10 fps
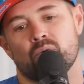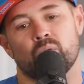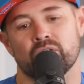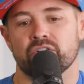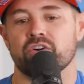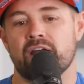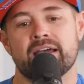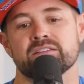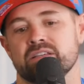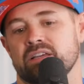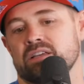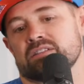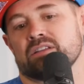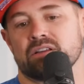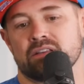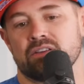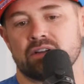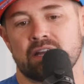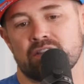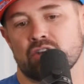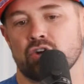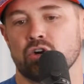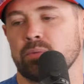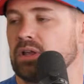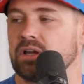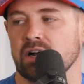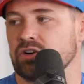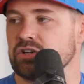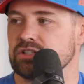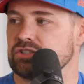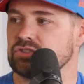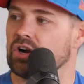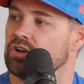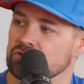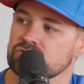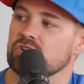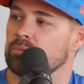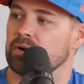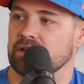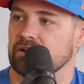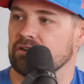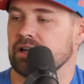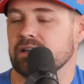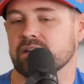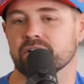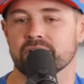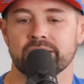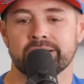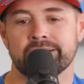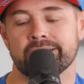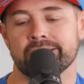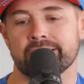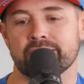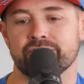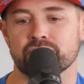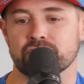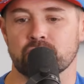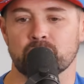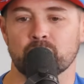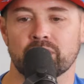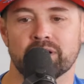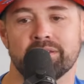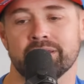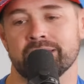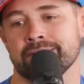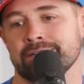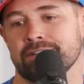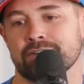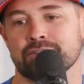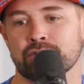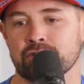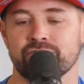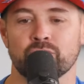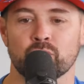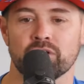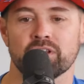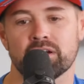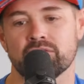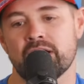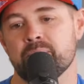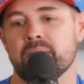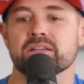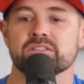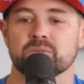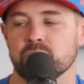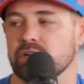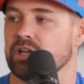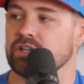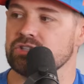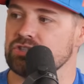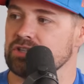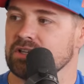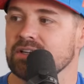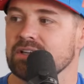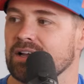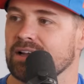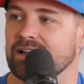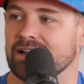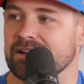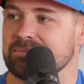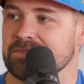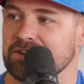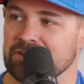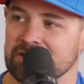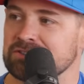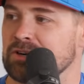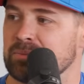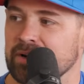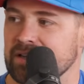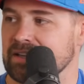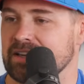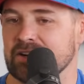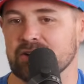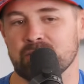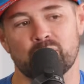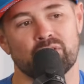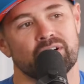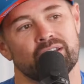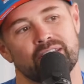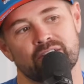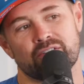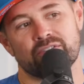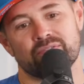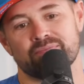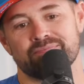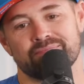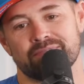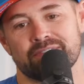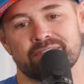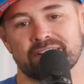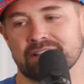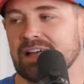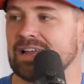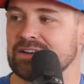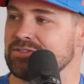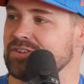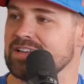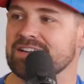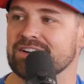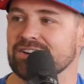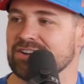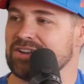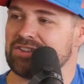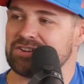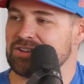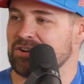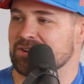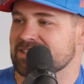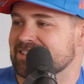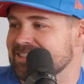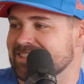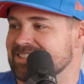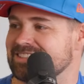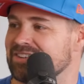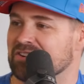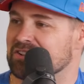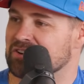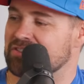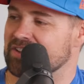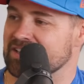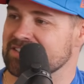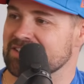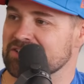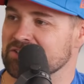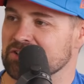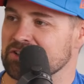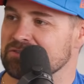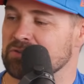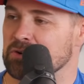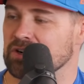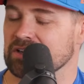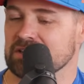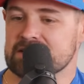where the grass ends and the, kind of the curb and the concrete start, you'll start braking right here for turn 1. And then, turn 4, you're like right past the bridge. I'll start braking here, or, the light over here. There's always these different little things that you're looking for.